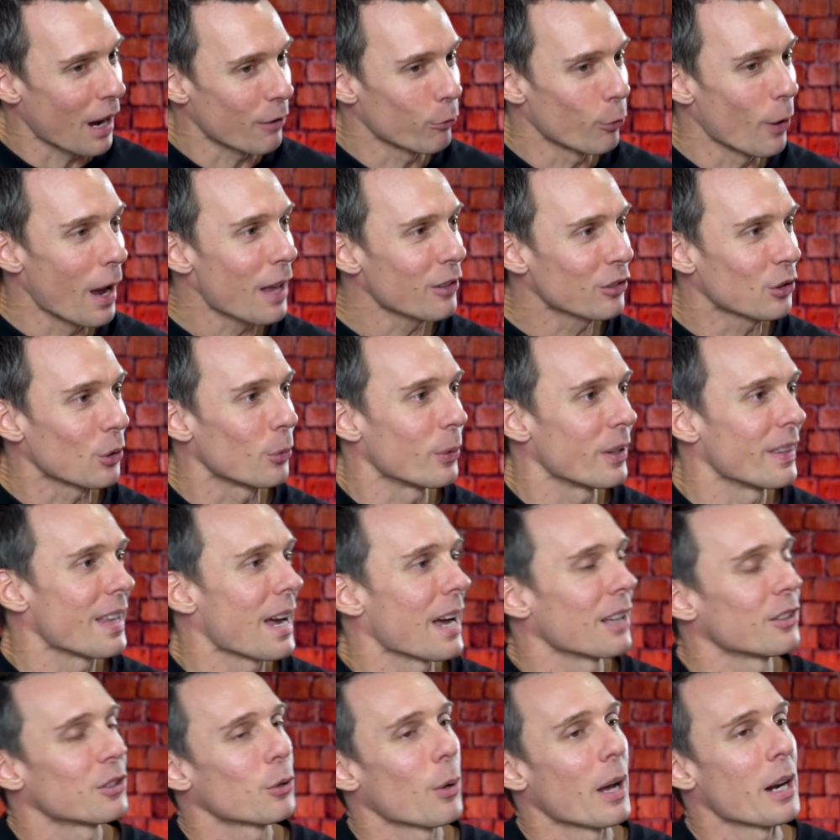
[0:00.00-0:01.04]
wrestle with
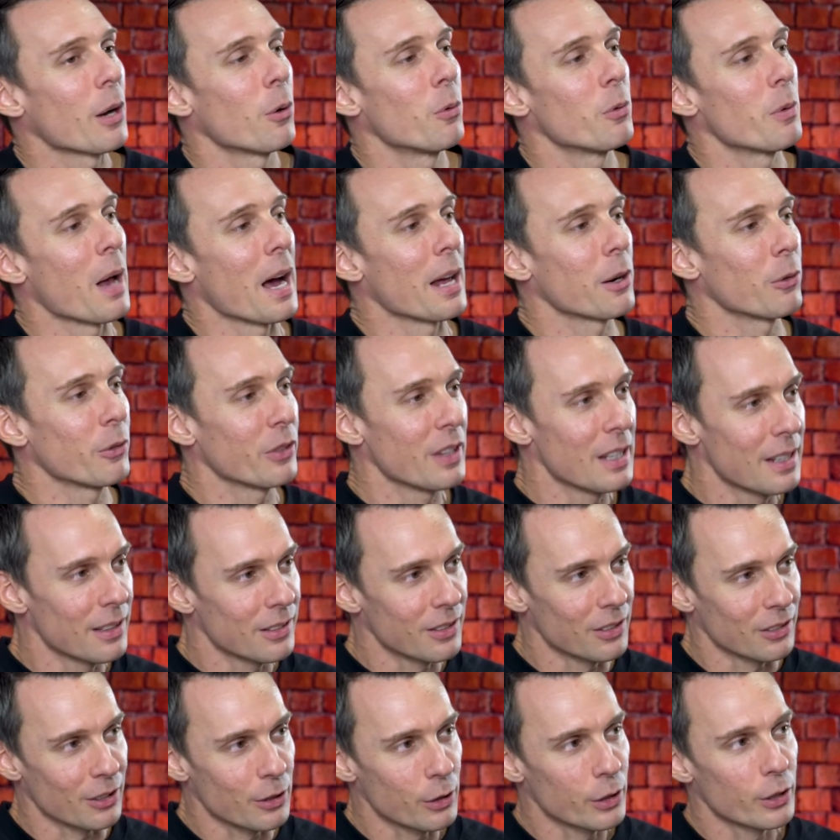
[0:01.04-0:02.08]
that. So I don't think
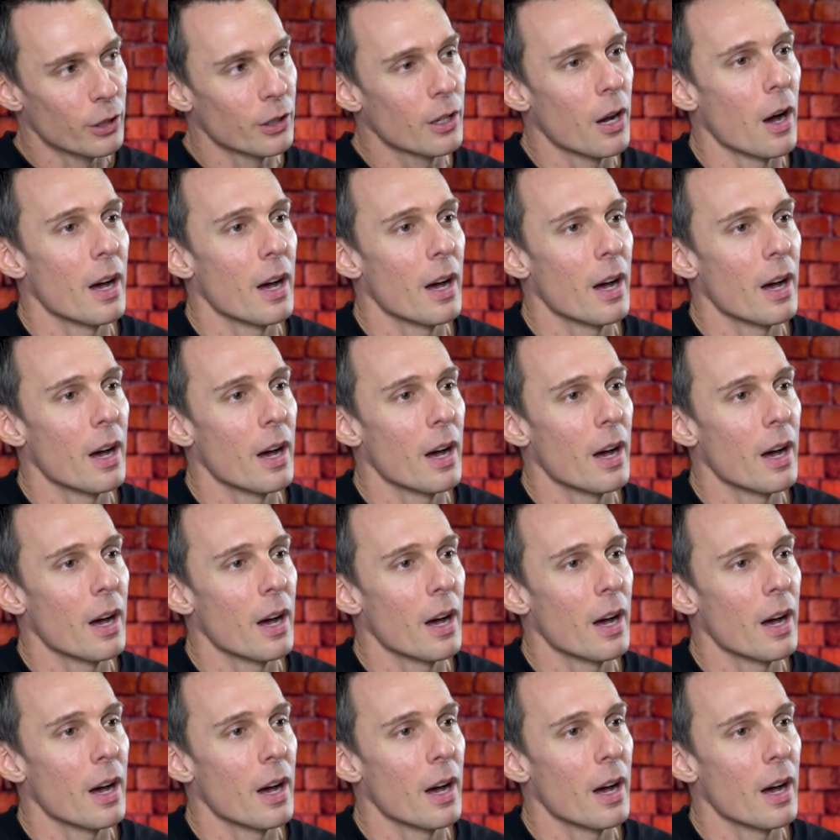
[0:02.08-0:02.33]
it's as clear